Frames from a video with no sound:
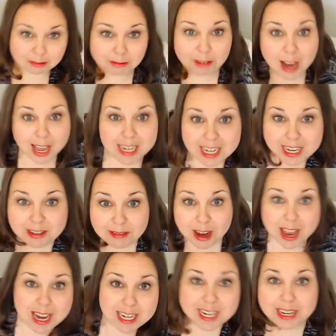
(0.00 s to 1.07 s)
Running,
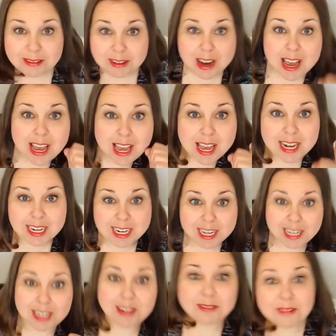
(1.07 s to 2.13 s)
running,
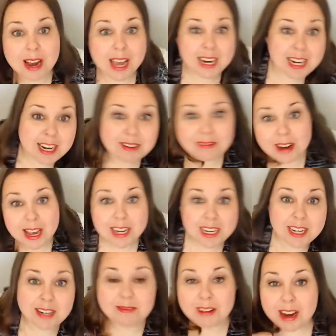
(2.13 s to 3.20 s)
running. Running,
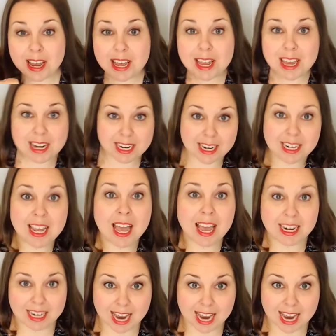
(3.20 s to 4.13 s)
running, running.